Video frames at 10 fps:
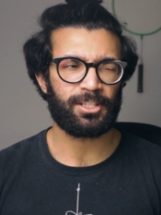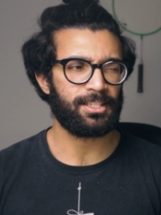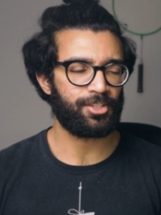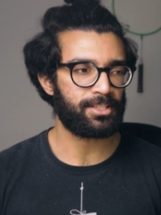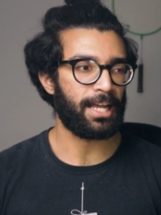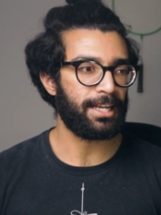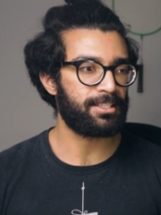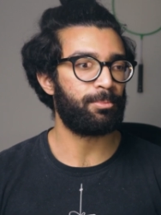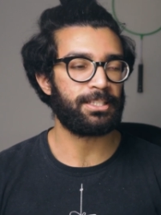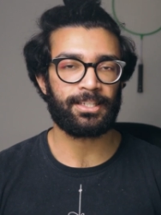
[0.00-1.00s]
because it just
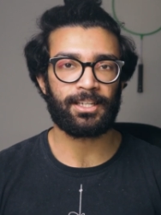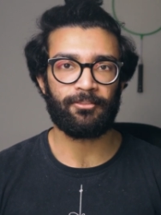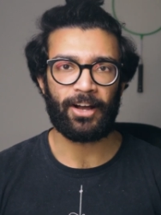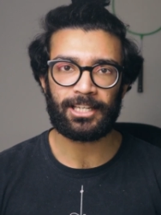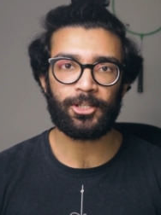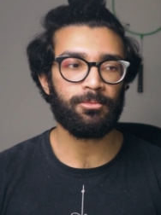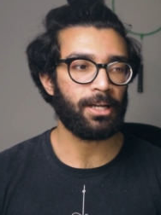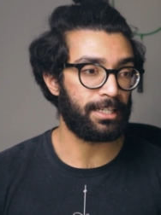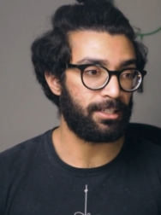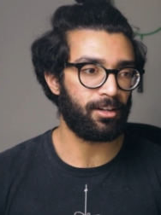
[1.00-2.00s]
has a particular value,
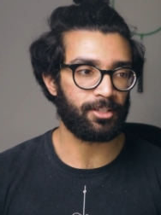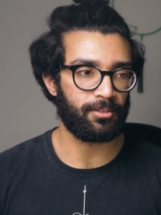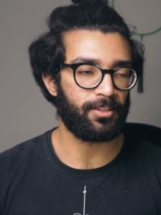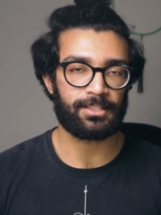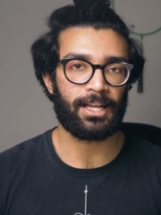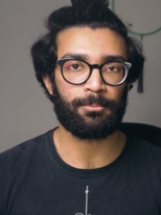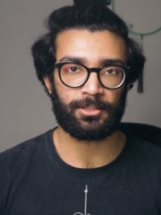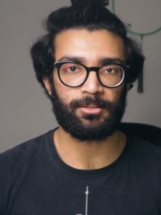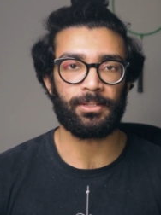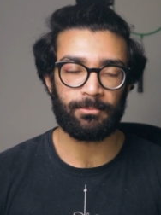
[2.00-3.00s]
and in our universe it
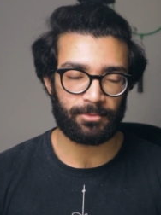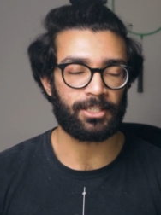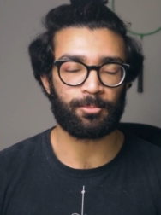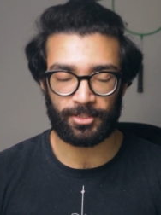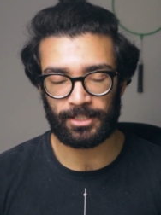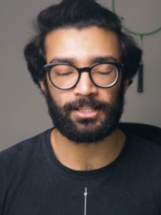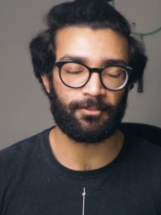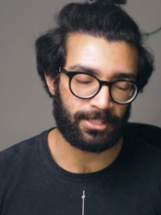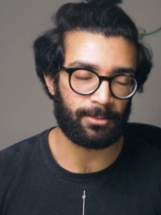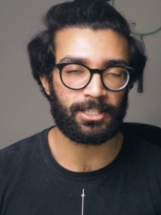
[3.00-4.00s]
happens to be
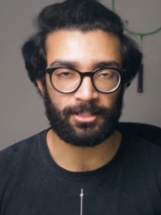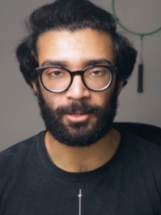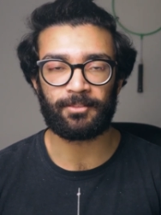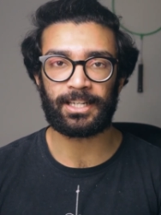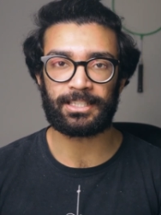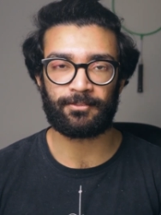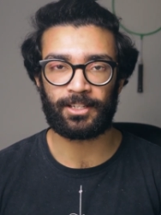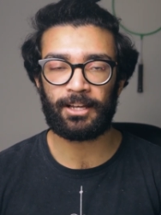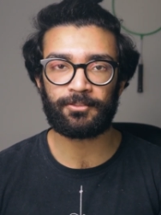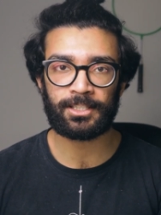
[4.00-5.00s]
6.67 times 10 to the power of negative
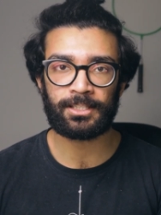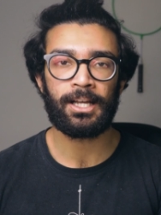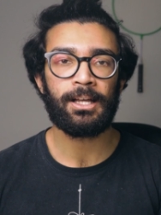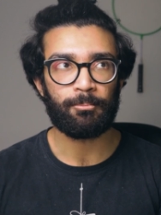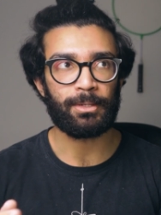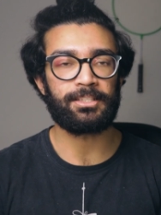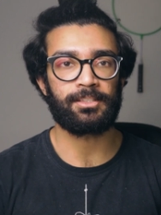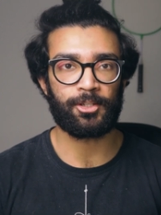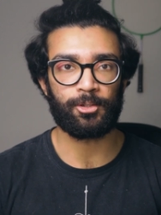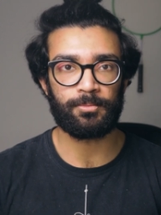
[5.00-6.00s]
11
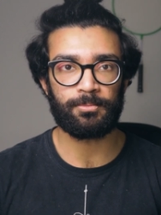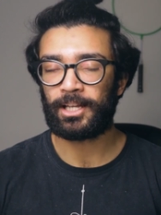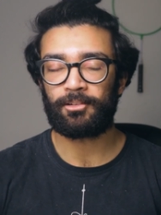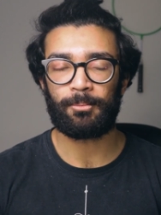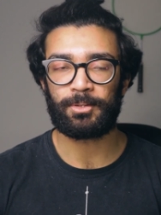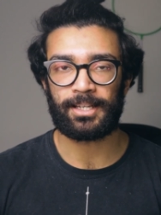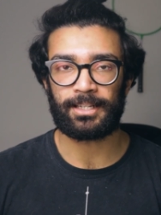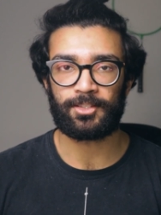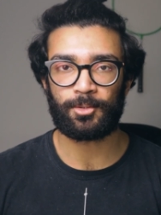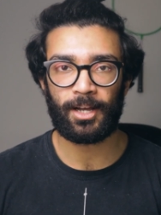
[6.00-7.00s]
meters cubed per kilogram per
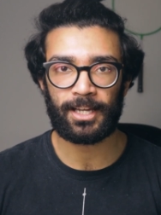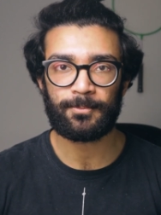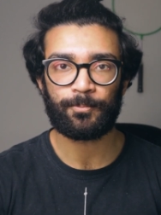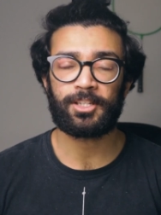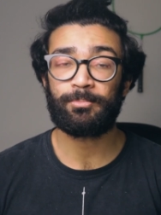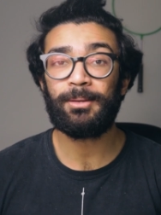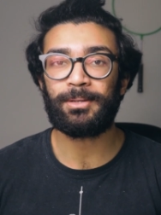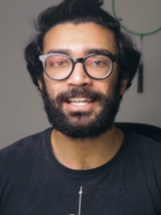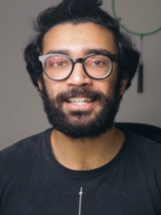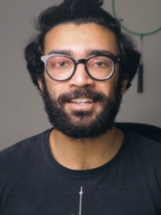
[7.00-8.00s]
second squared, whereas
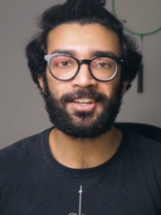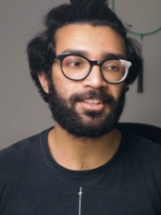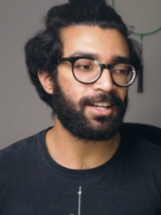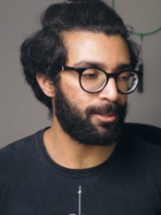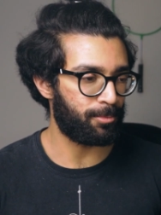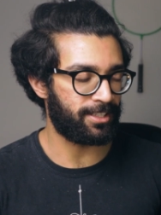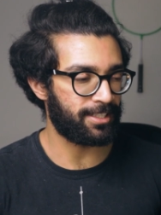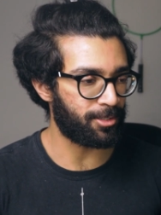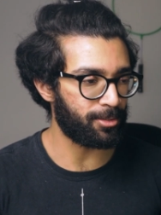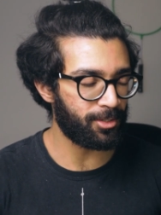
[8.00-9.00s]
maybe in another
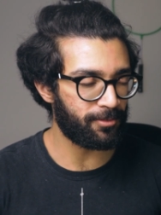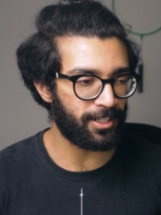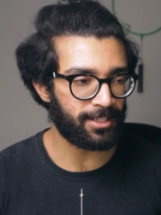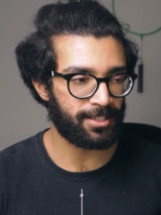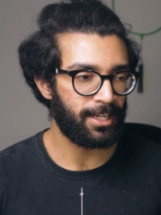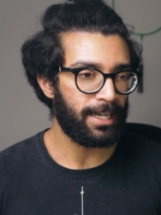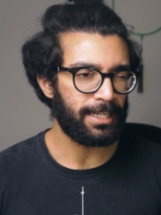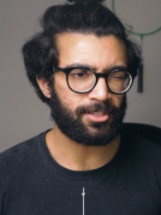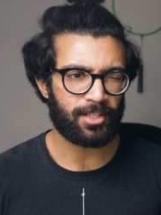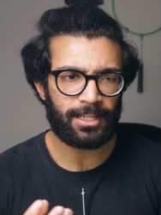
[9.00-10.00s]
hypothetical universe
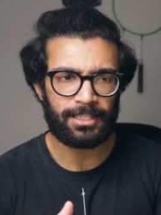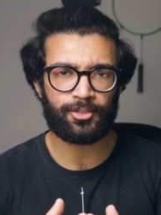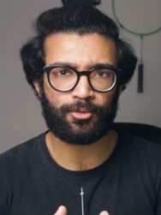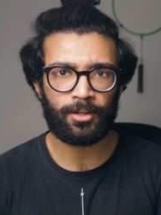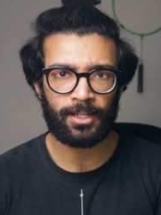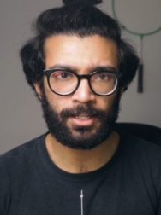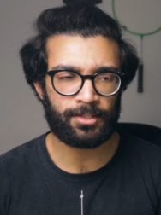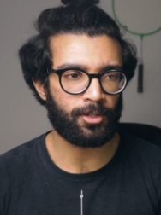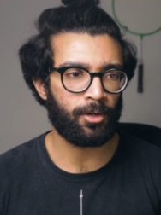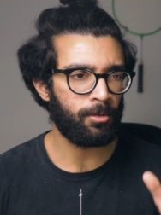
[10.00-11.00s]
it's slightly stronger,
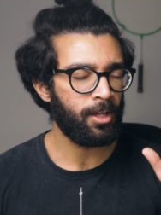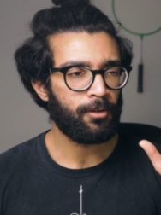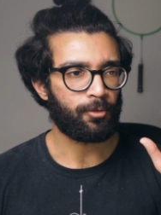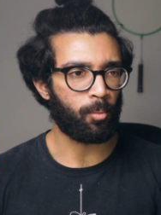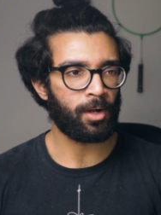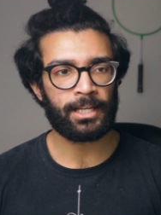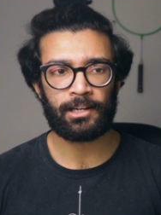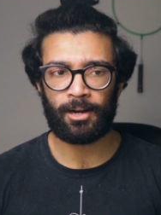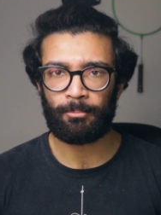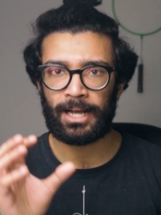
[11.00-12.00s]
so for one
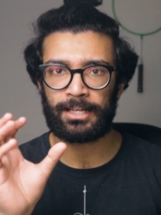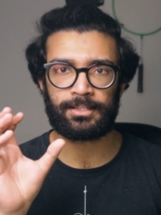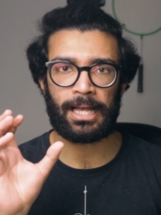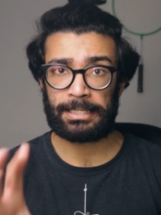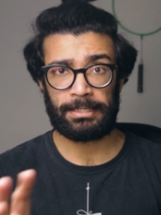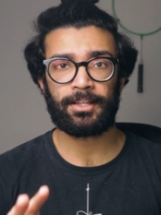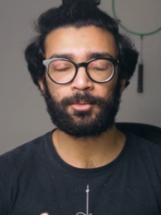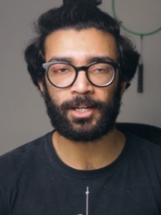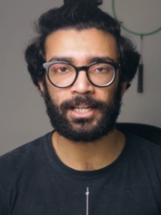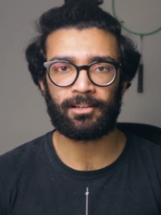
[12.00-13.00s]
kilogram mass and
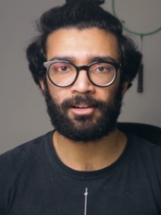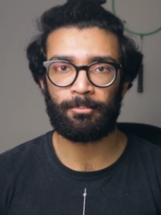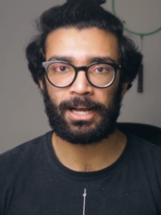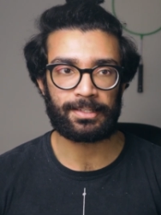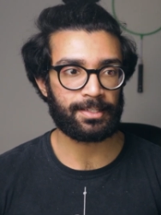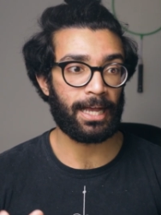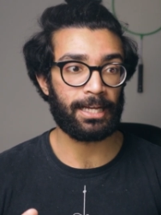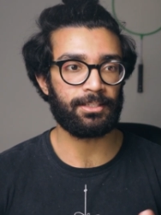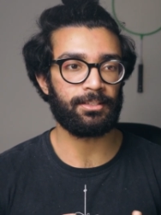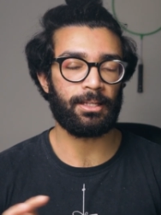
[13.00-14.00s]
another one kilogram mass,
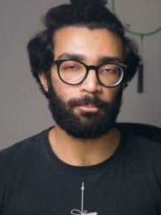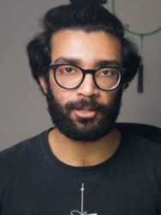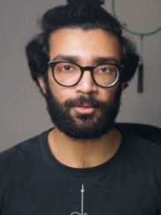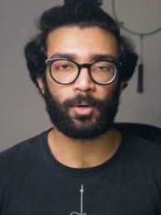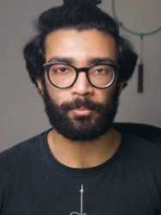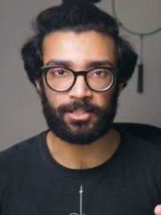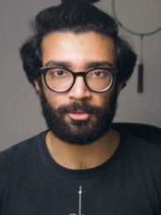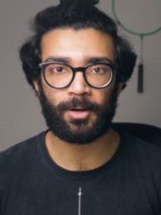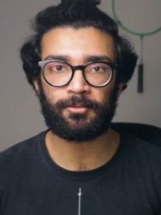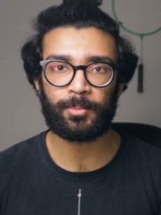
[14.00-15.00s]
and they're both one
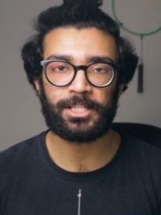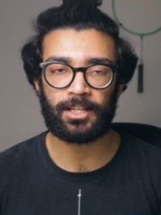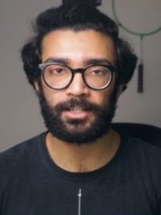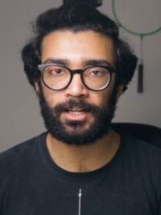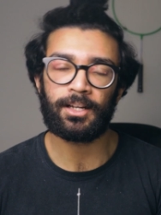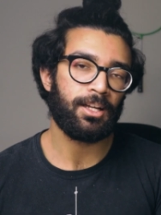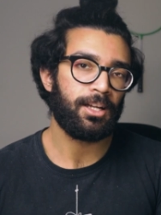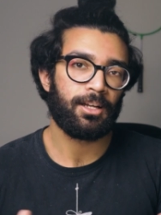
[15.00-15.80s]
meter apart from each other,